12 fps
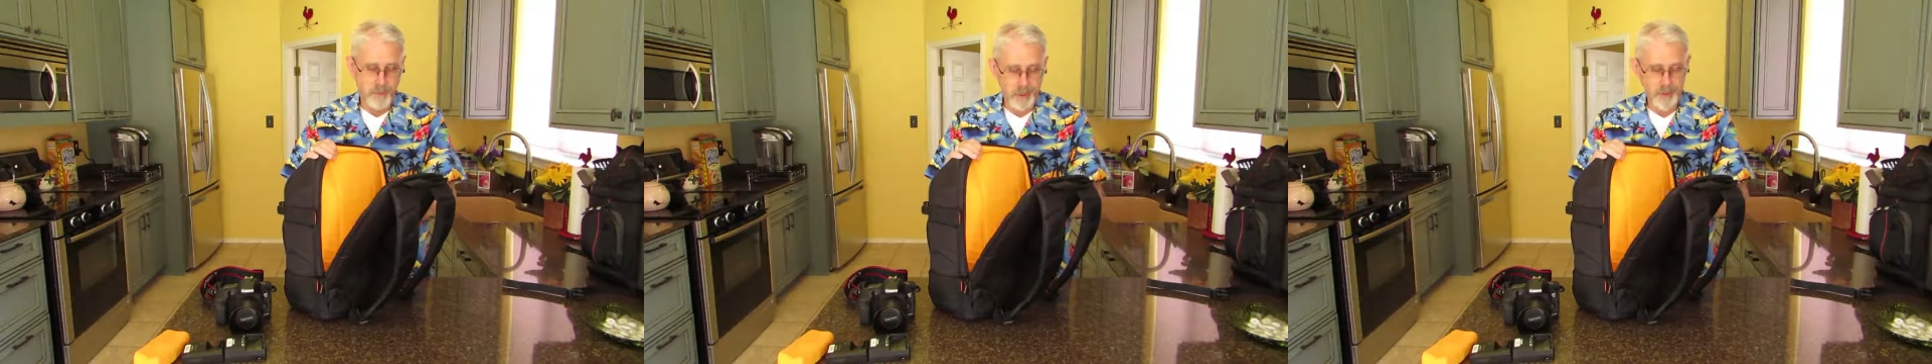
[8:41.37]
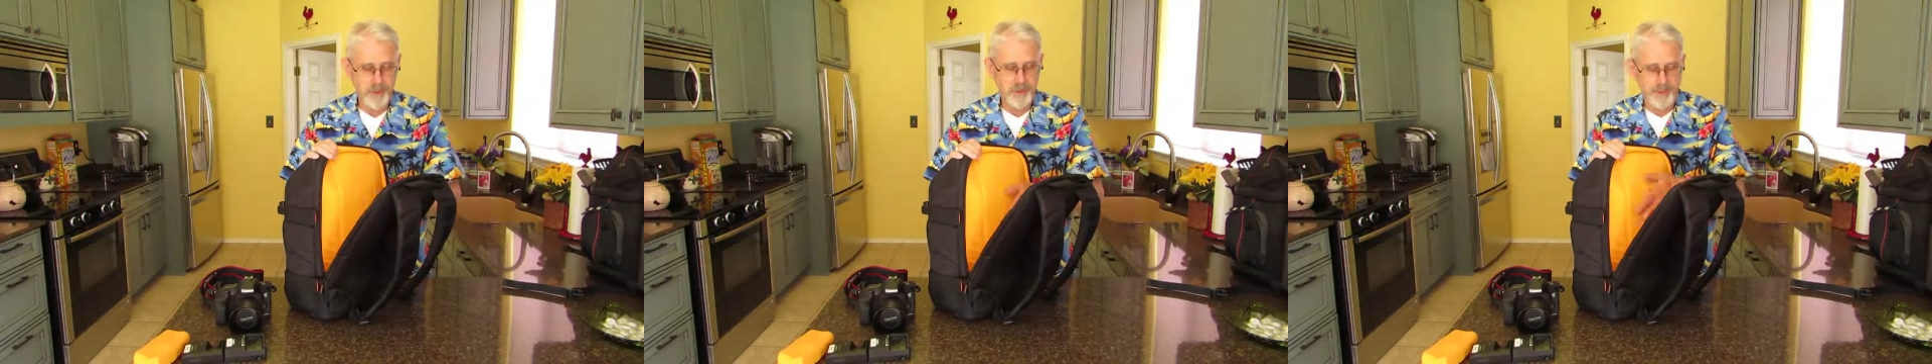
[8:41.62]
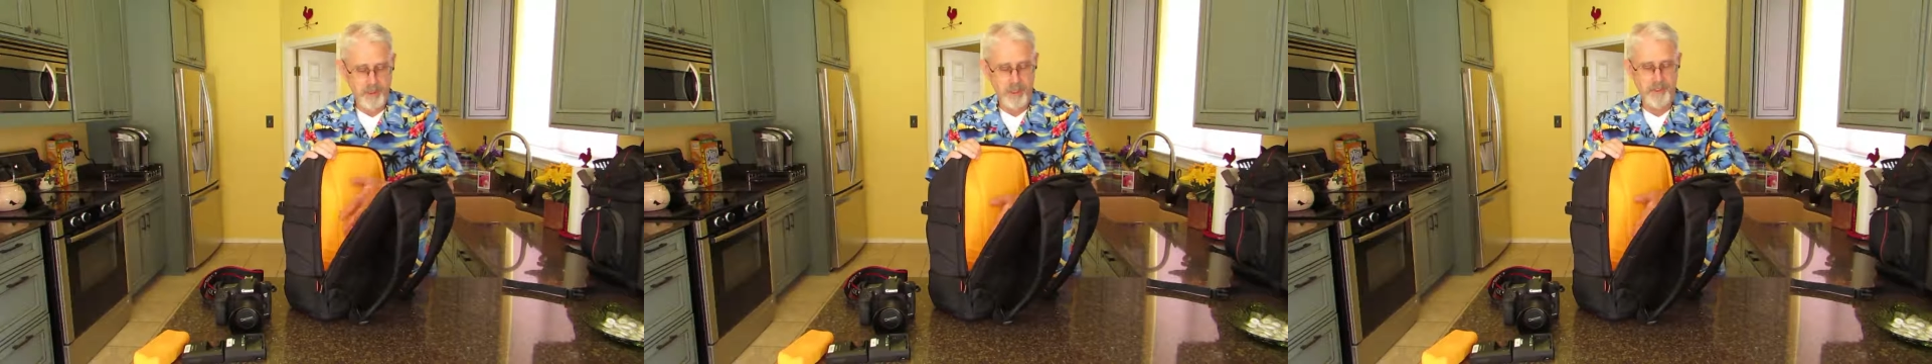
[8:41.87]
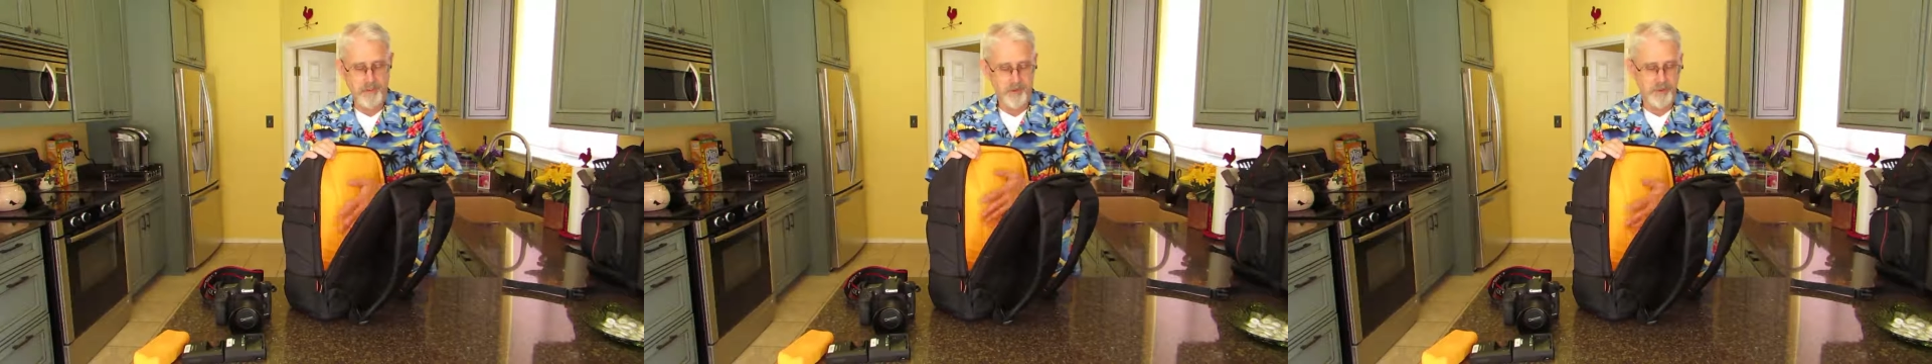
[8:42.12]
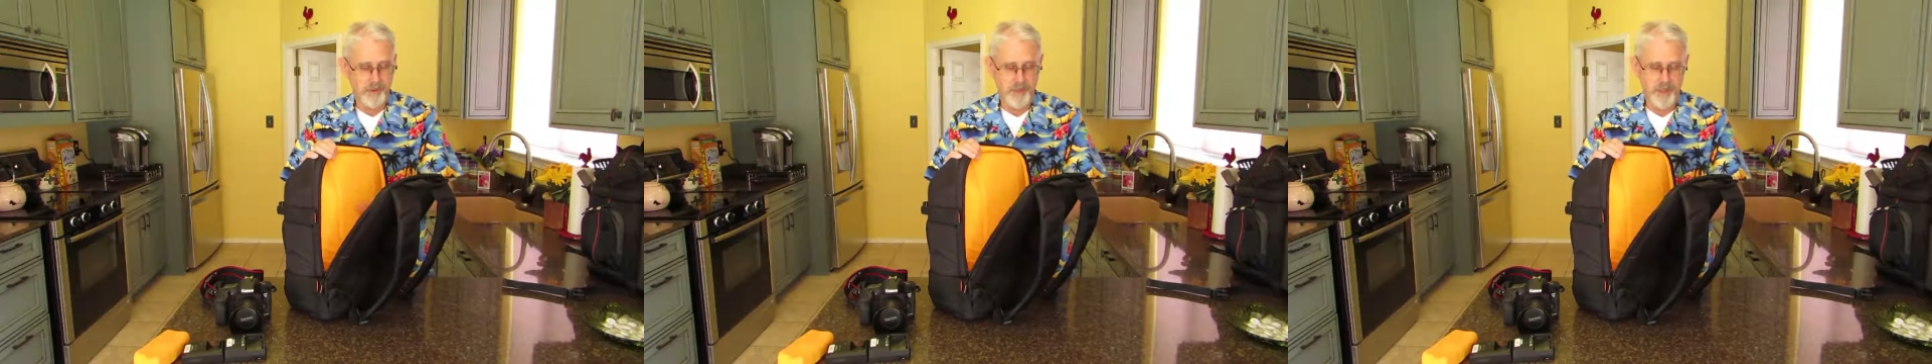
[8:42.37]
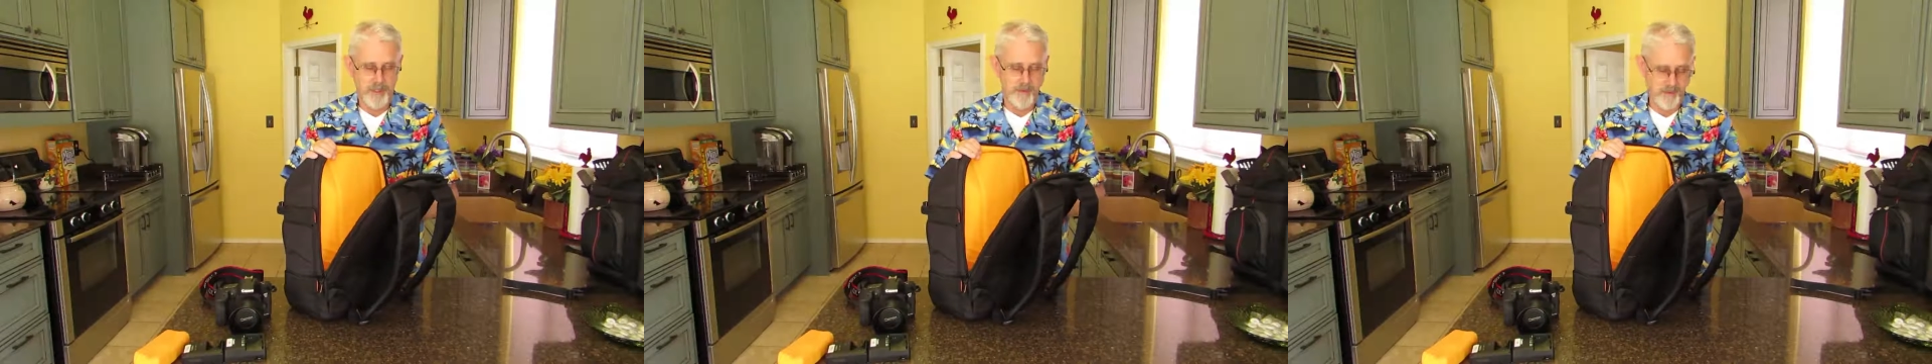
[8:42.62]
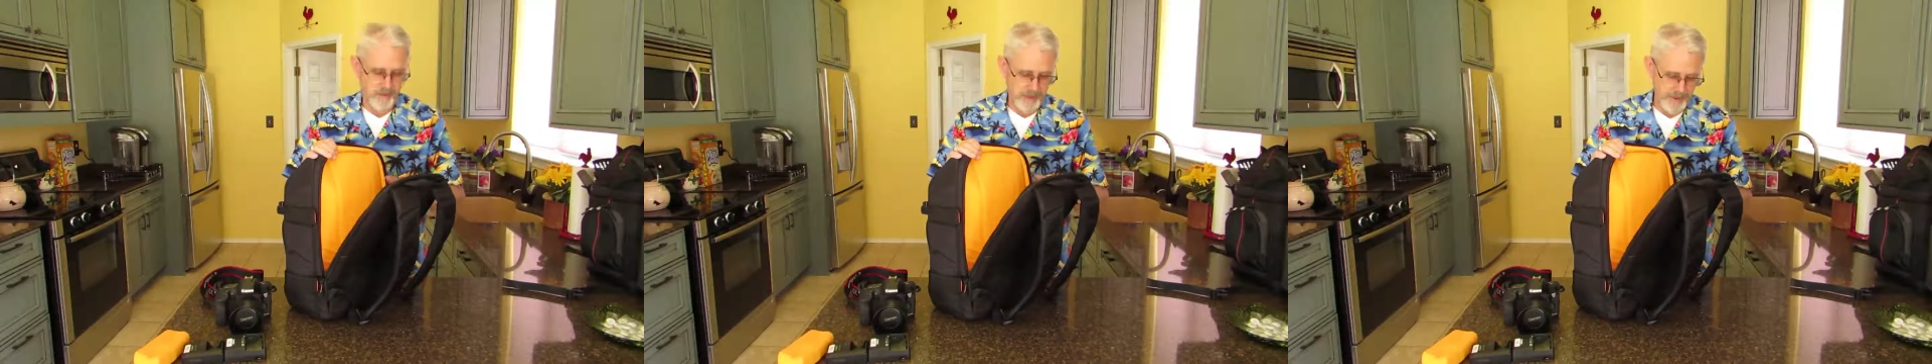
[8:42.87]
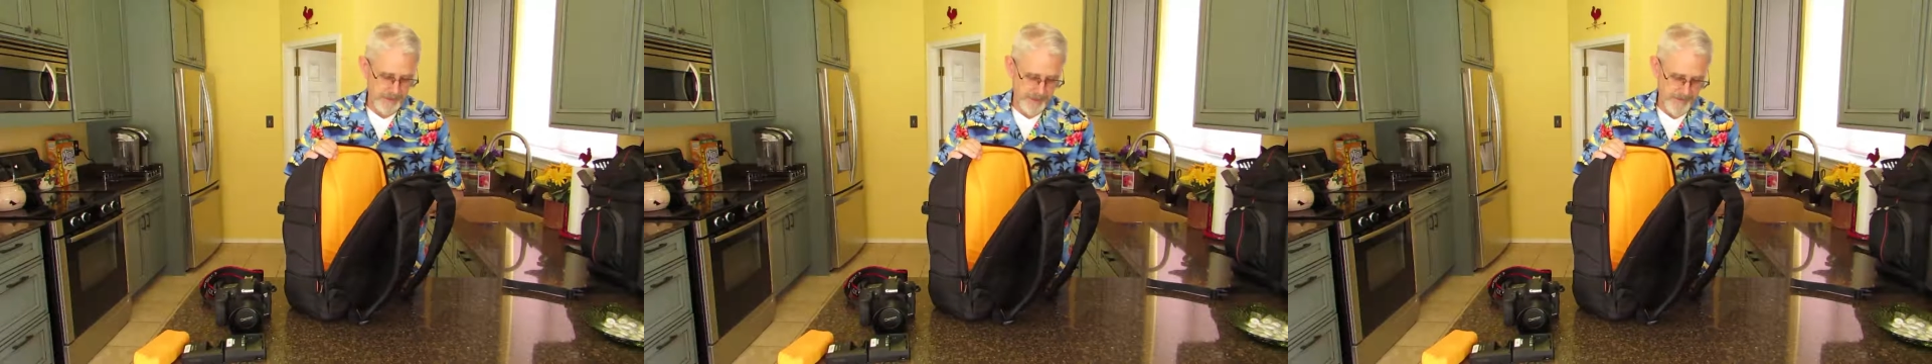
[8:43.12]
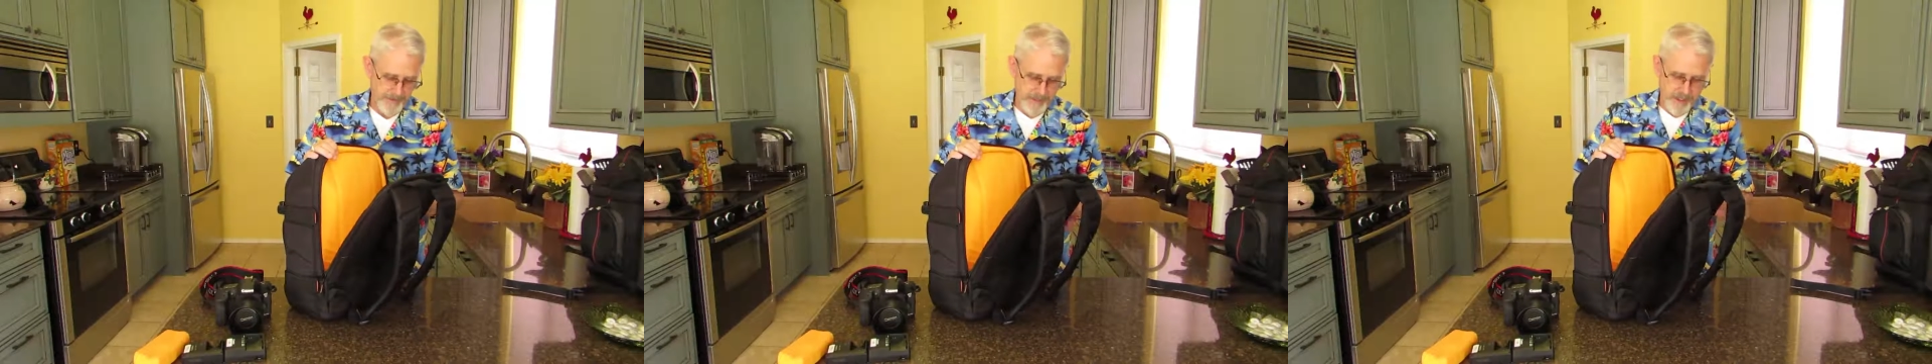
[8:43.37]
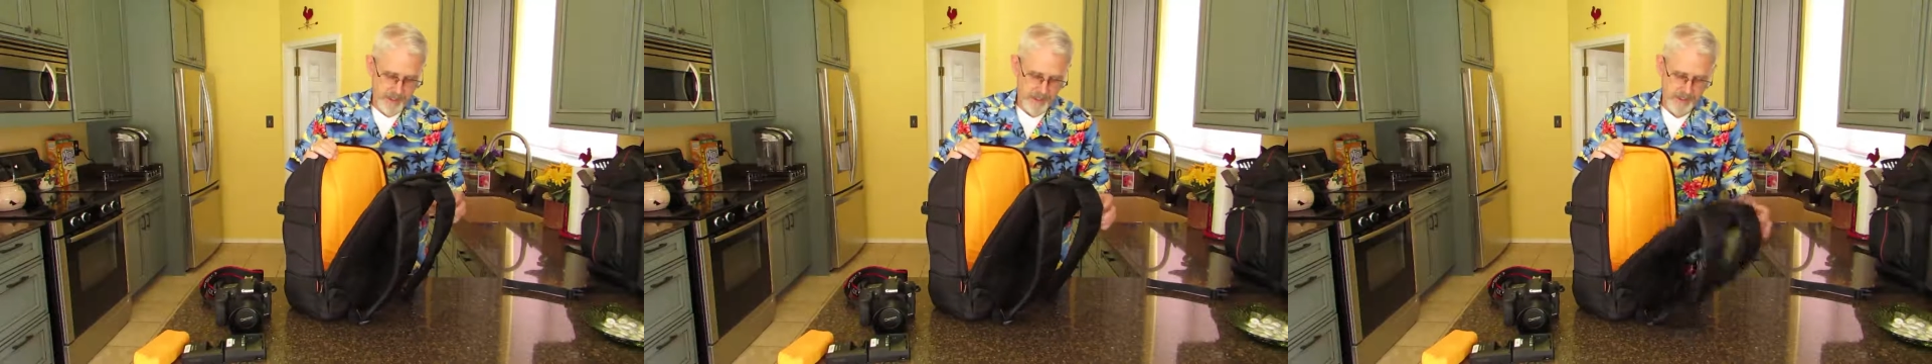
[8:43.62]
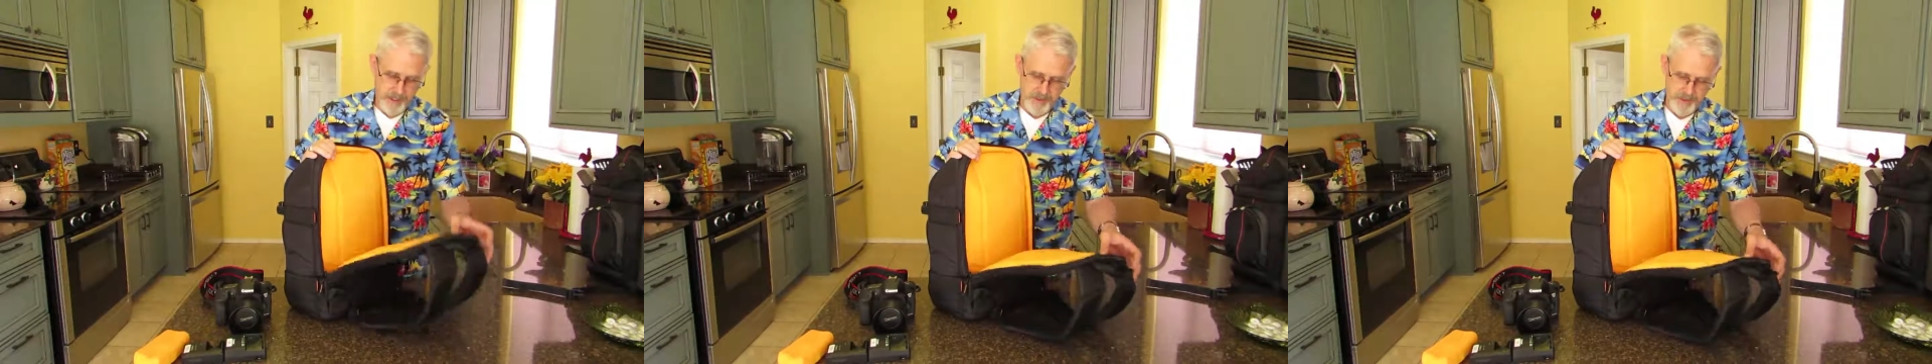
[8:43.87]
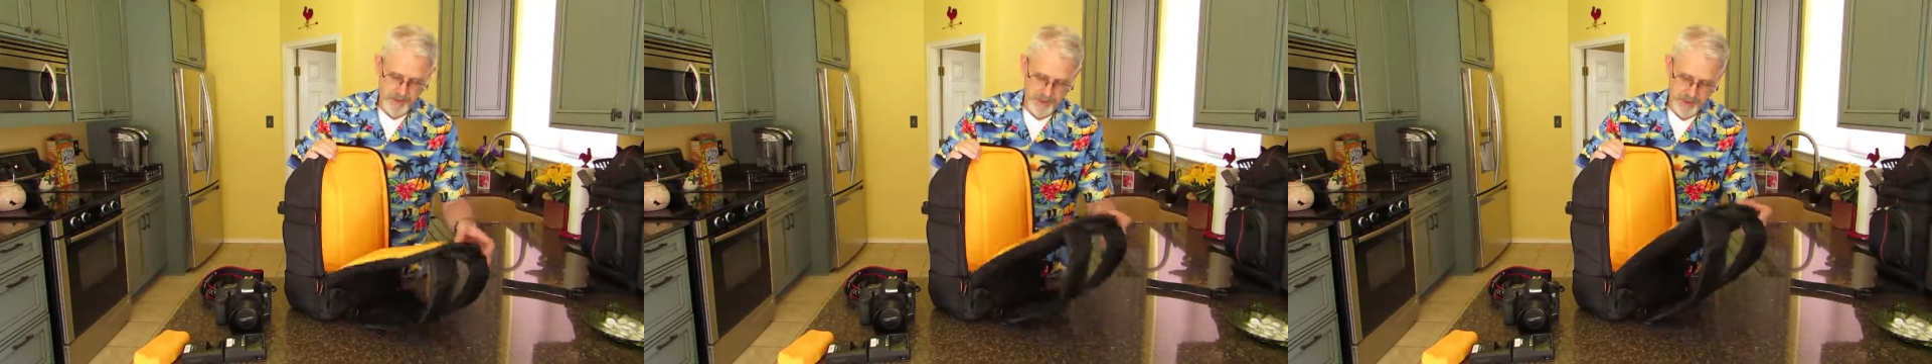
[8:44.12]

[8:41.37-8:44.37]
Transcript: books or manuals or whatever. But it's got this